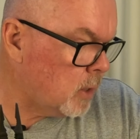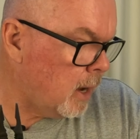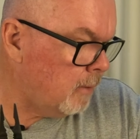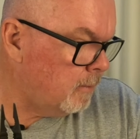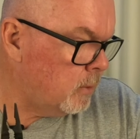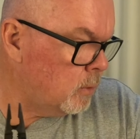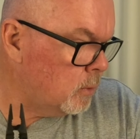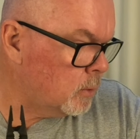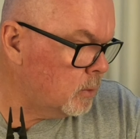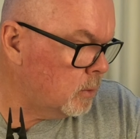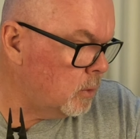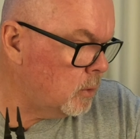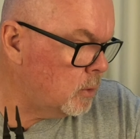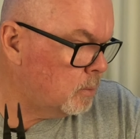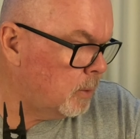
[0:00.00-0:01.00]
I have
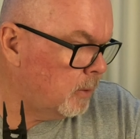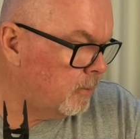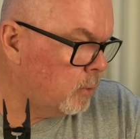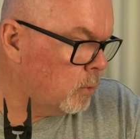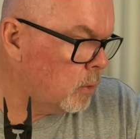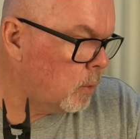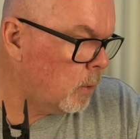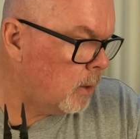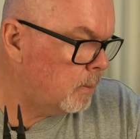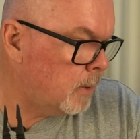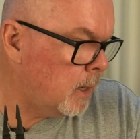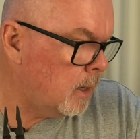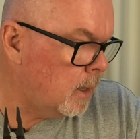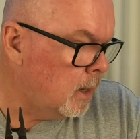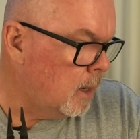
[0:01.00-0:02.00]
used before quite a
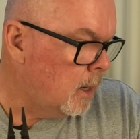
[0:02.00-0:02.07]
bit,